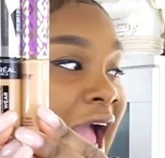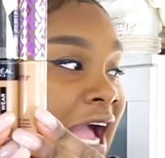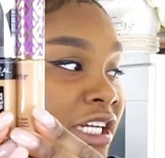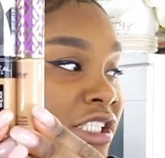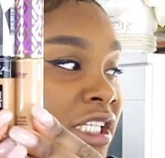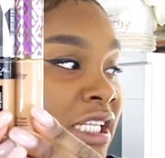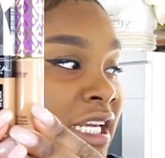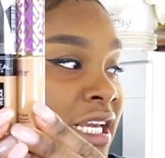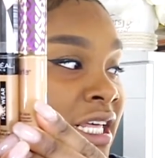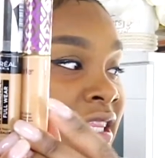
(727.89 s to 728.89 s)

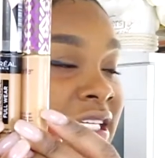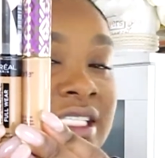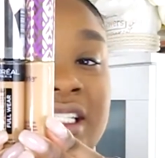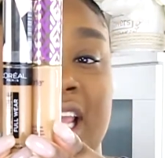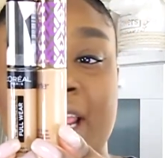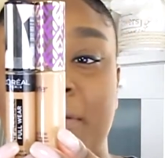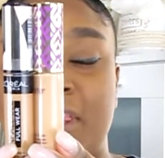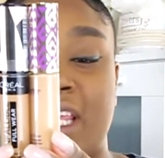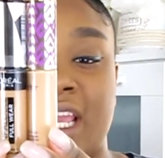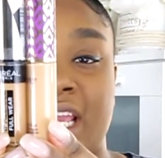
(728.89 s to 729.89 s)
actually the same
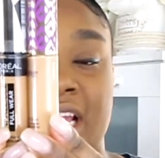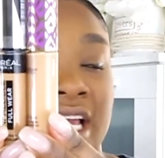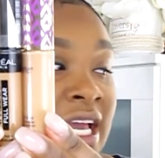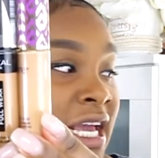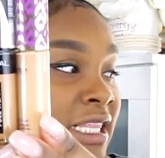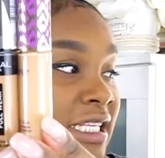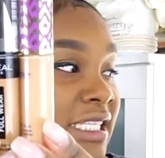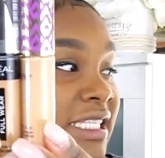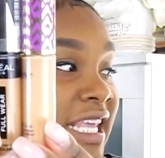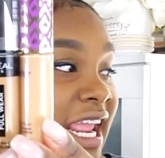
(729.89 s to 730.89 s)
thing, the
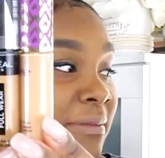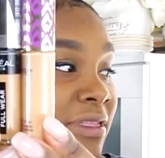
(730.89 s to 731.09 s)
same